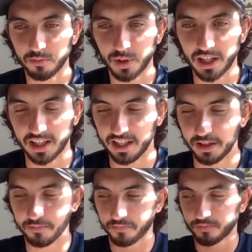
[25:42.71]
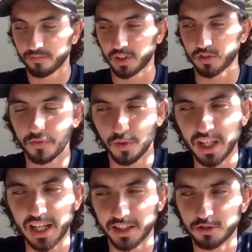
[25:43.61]
But so I thought,
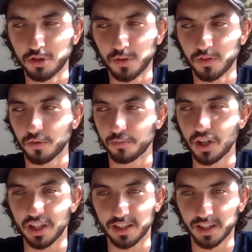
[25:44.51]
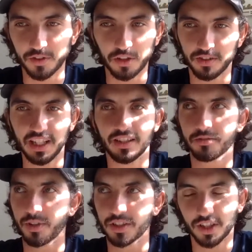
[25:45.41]
yeah, it's true. If you're not burning enough, you don't need as
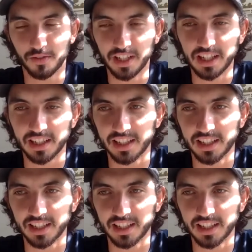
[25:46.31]
much going in.